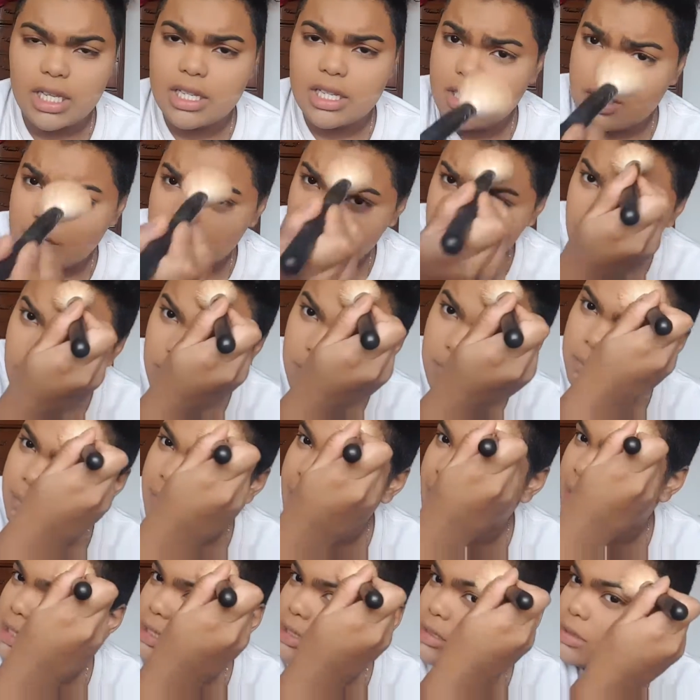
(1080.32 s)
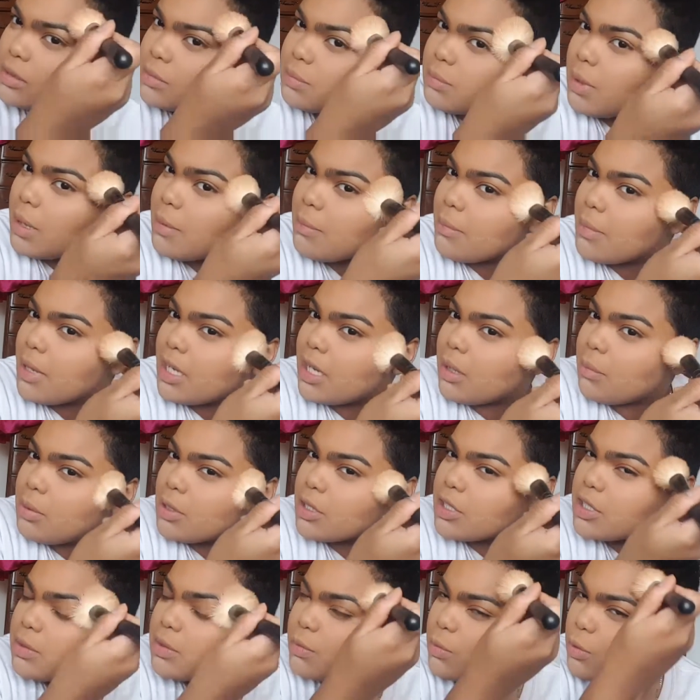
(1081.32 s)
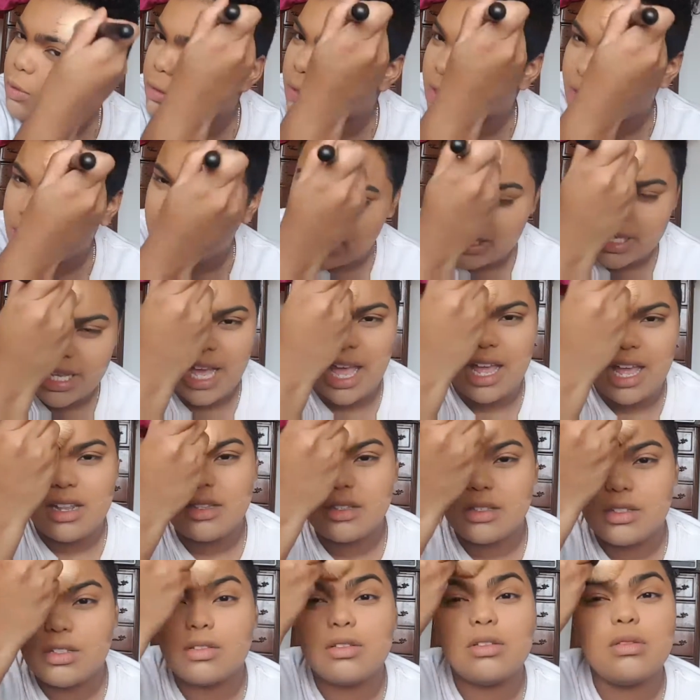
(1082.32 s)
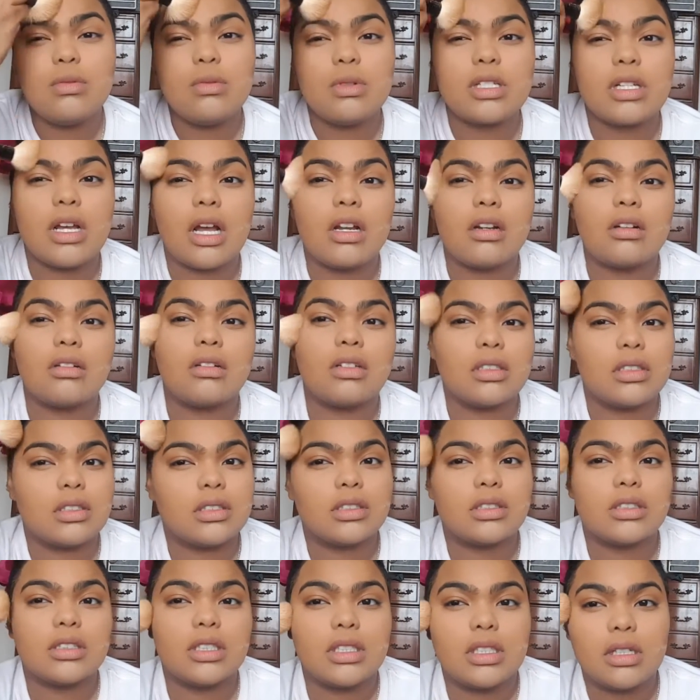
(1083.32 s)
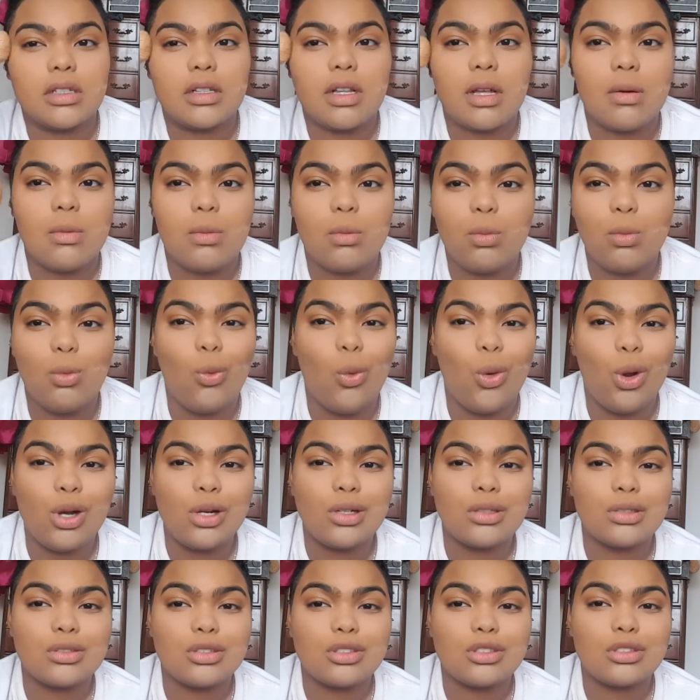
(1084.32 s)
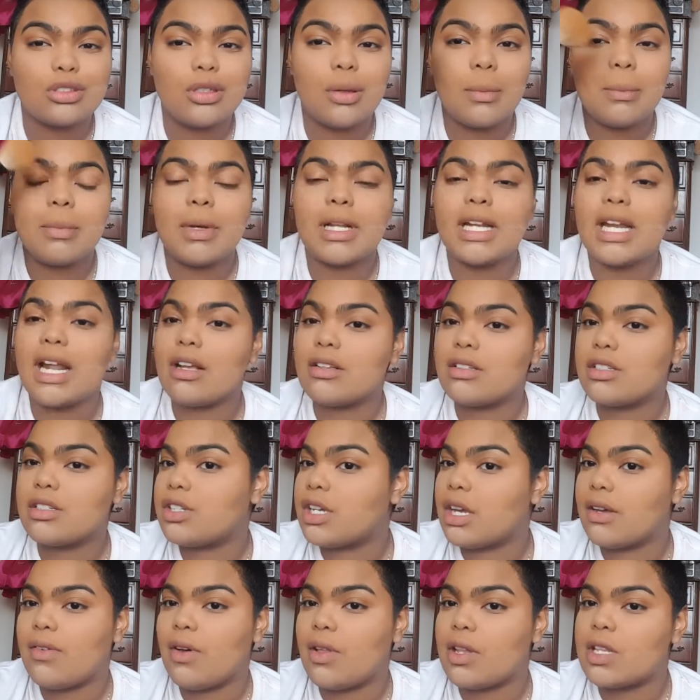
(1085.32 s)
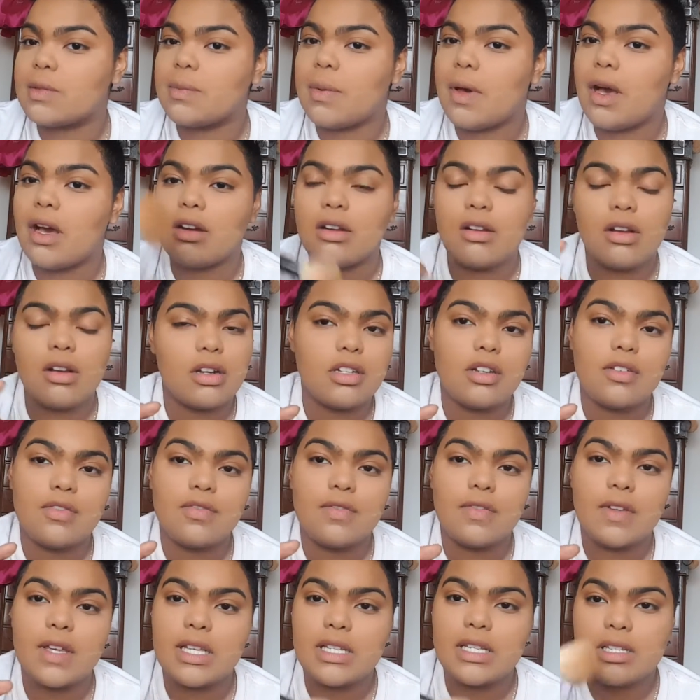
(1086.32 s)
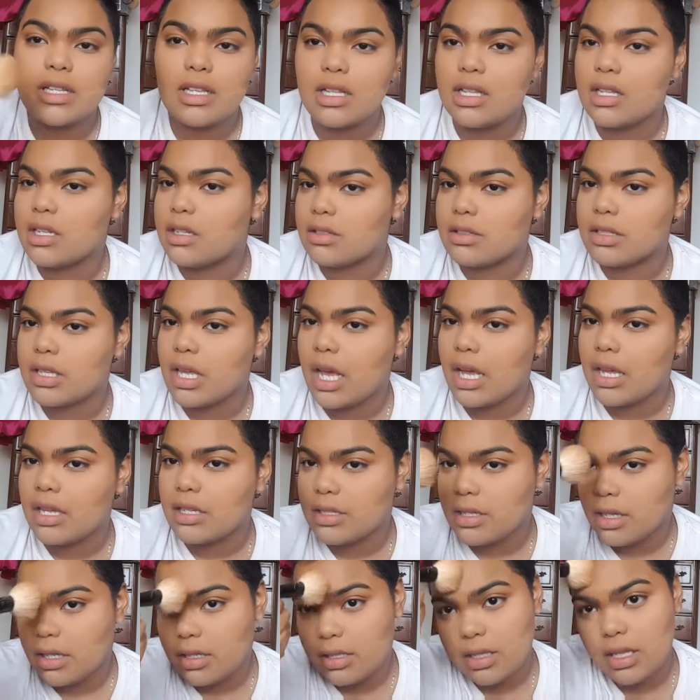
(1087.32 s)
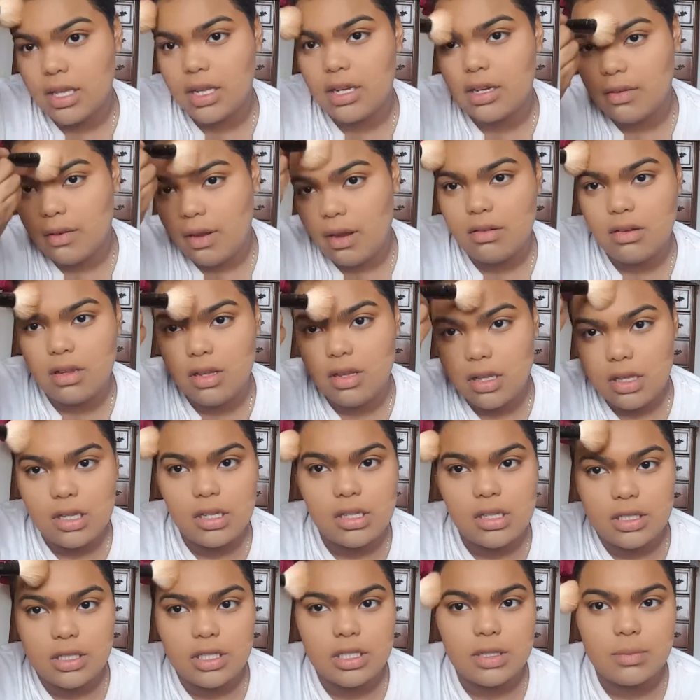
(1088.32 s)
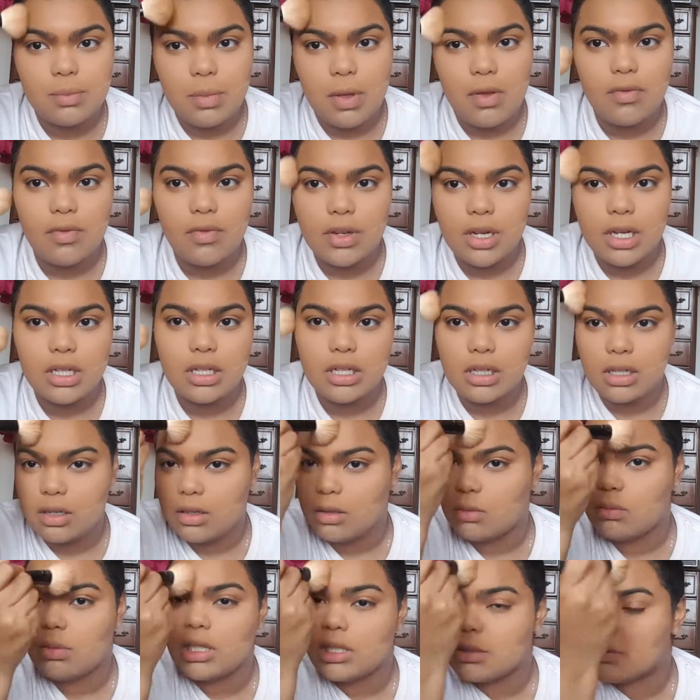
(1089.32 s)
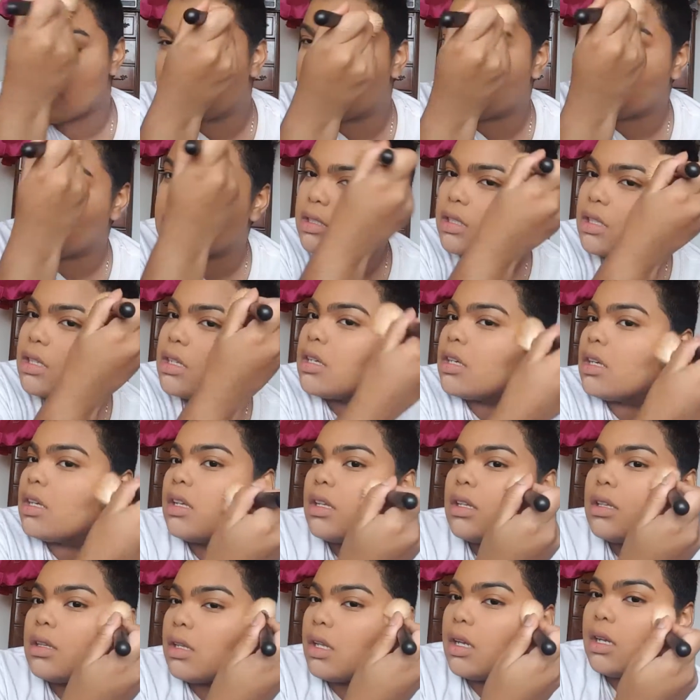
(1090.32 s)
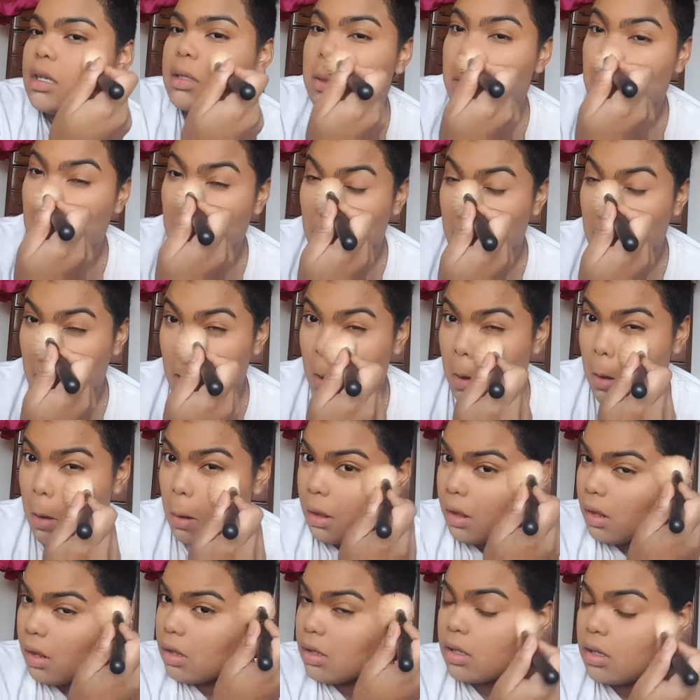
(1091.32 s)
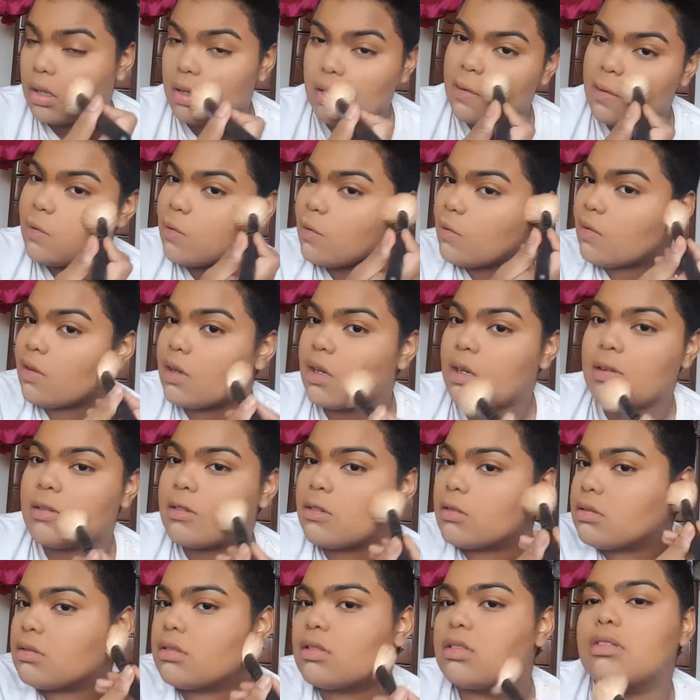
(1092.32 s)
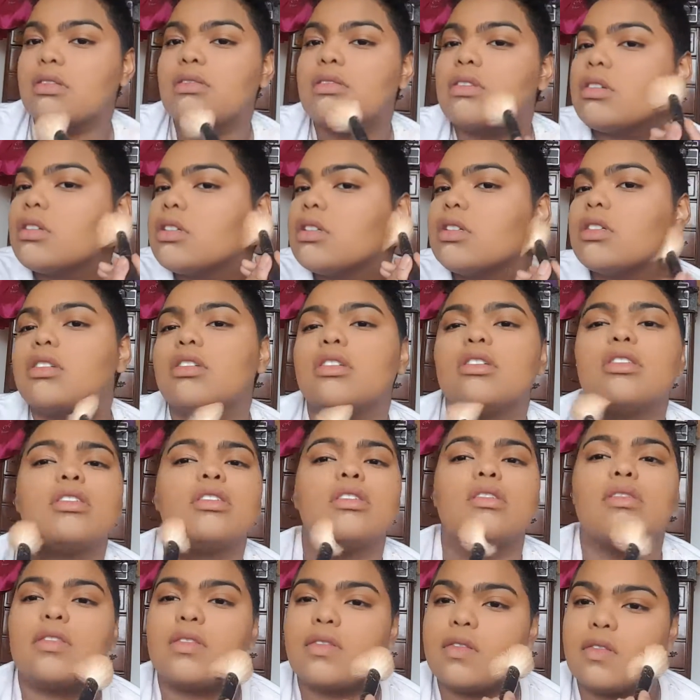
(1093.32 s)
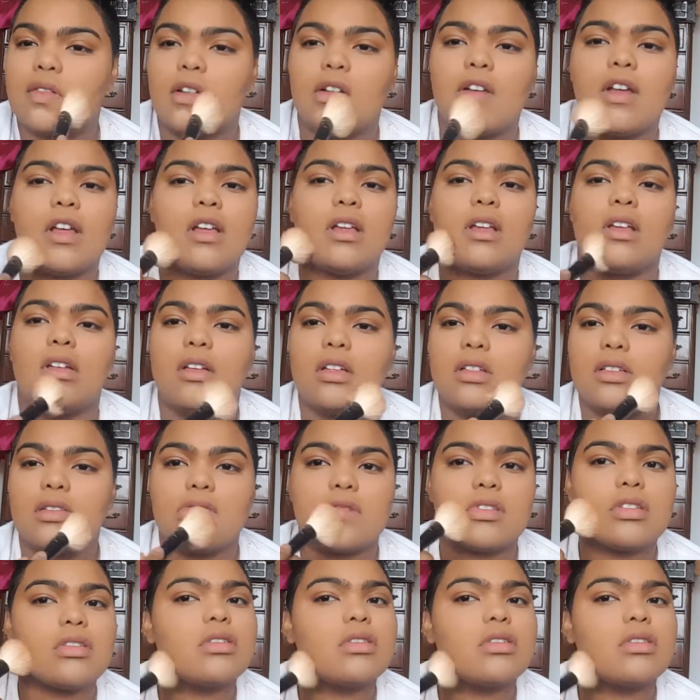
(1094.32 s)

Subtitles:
it just makes my makeup look smoother in the end too, which I don't understand how that works. But now since you have all this powder on your face and there's excess laying around, just buff it in a little bit. Just lightly go around your face.